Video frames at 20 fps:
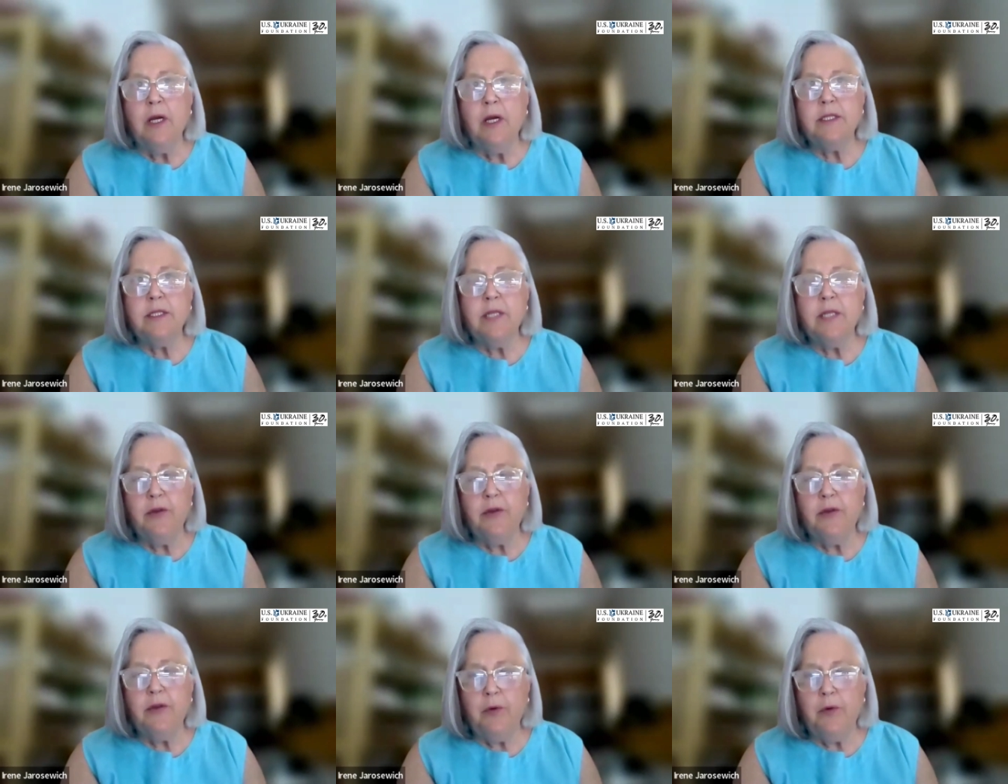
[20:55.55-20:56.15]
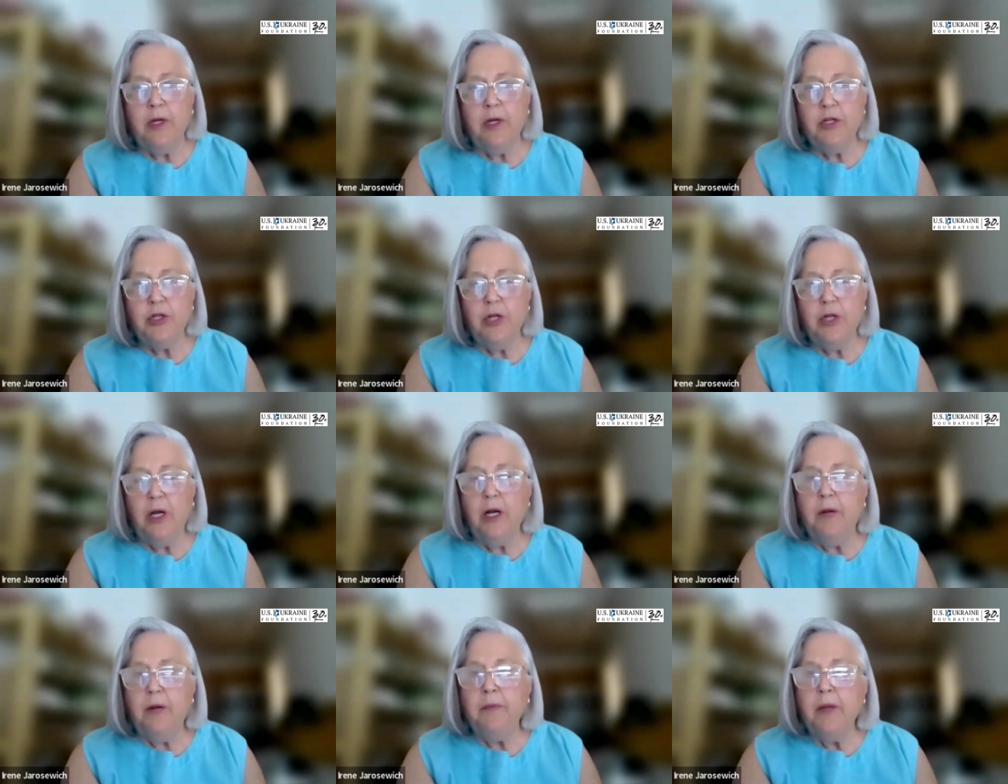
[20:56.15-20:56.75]
southern
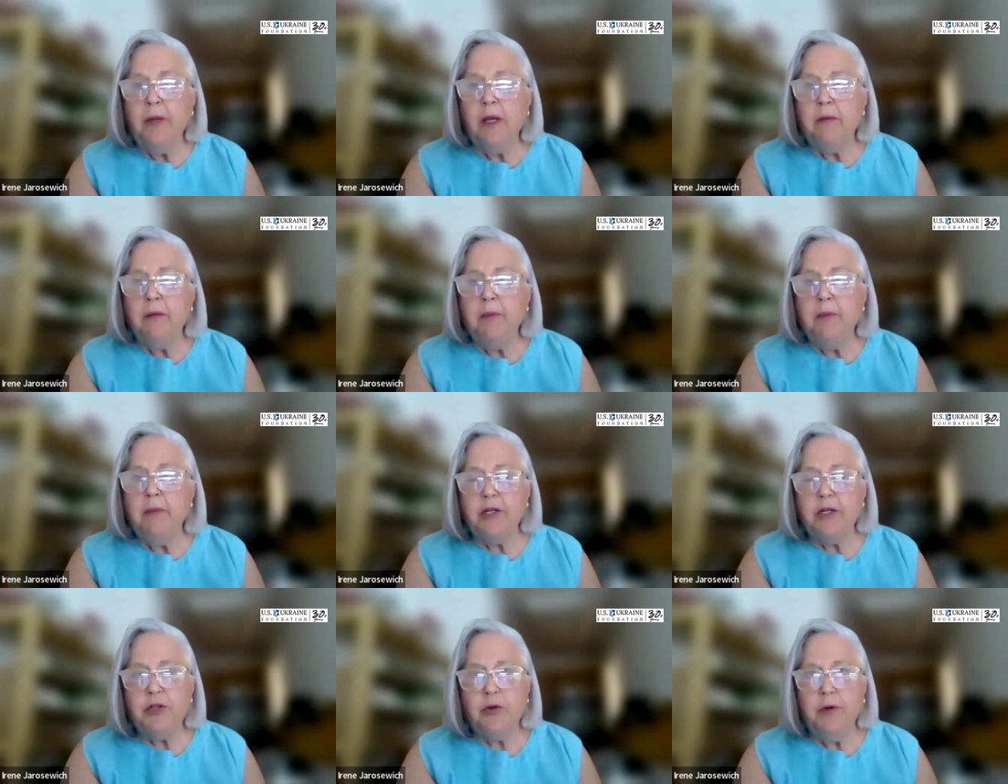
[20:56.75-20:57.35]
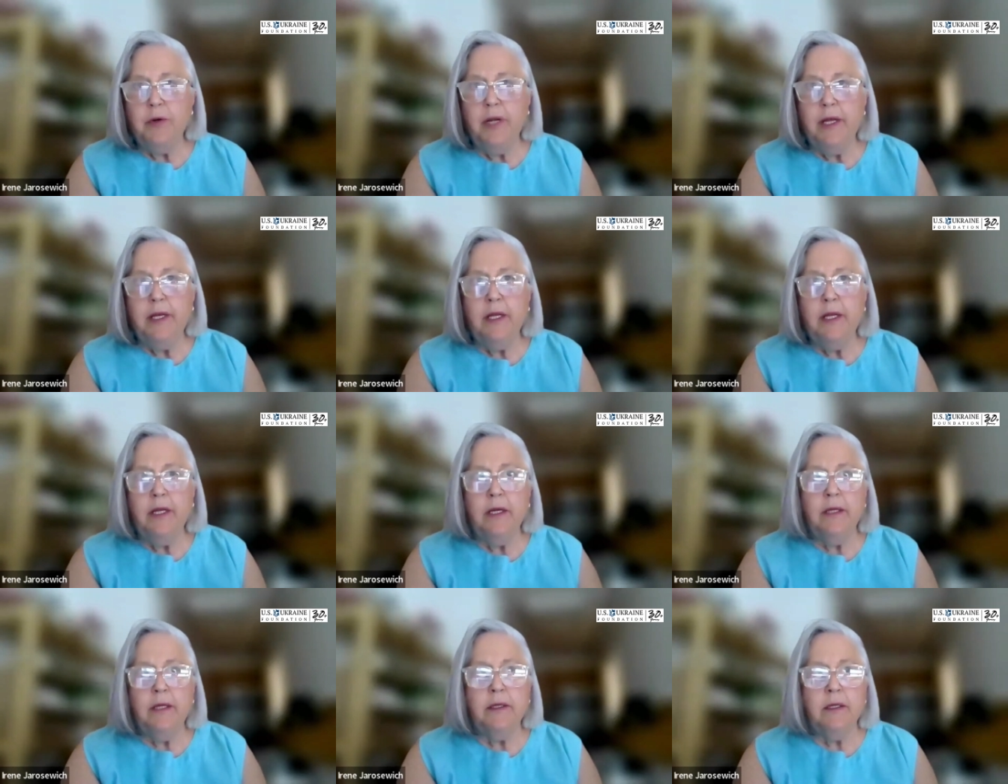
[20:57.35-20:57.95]
Russia,
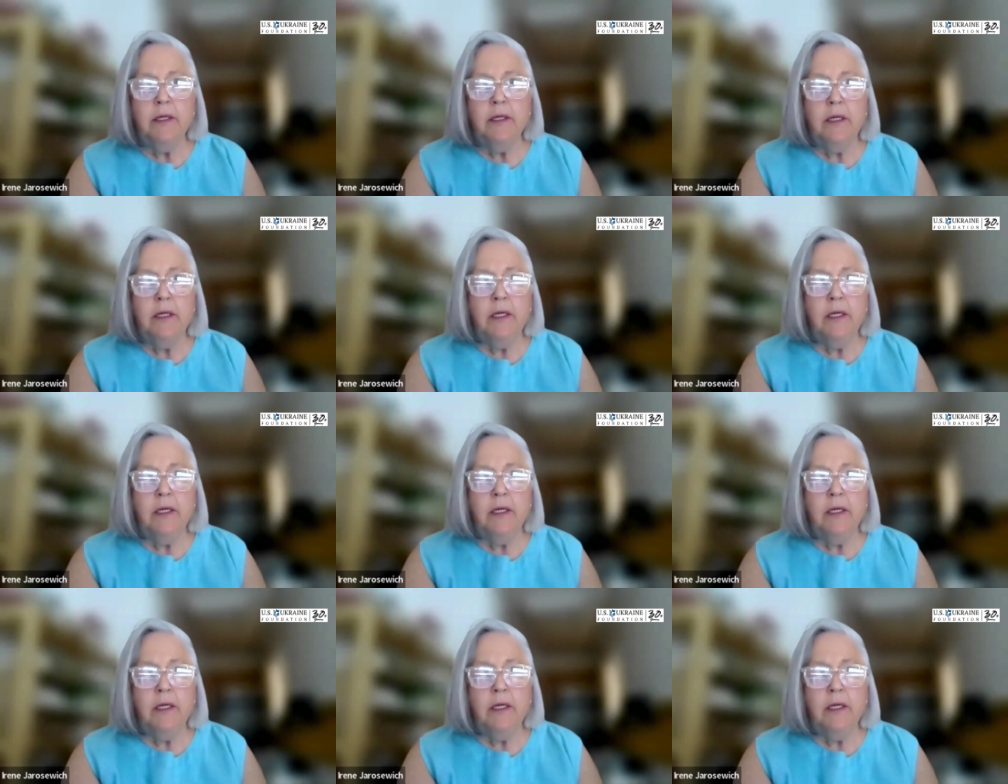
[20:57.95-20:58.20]
Mediterranean,